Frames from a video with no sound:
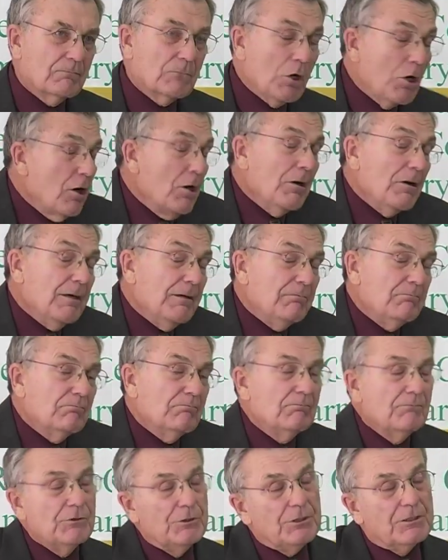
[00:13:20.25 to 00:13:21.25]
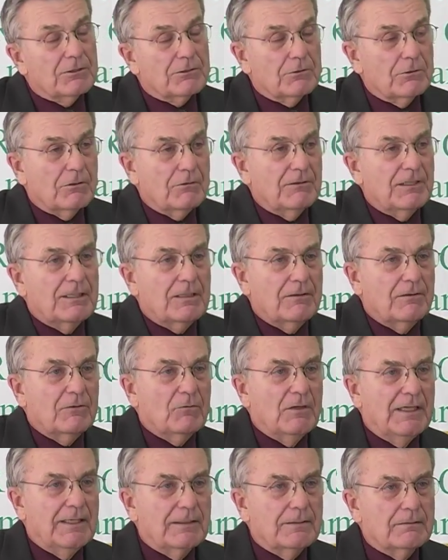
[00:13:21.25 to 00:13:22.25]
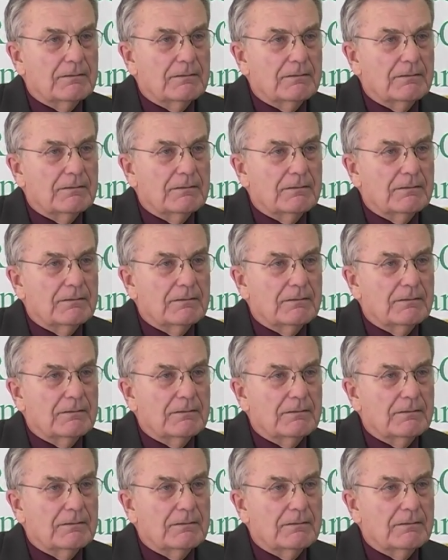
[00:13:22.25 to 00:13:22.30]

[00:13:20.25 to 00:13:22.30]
Or you could go the other way.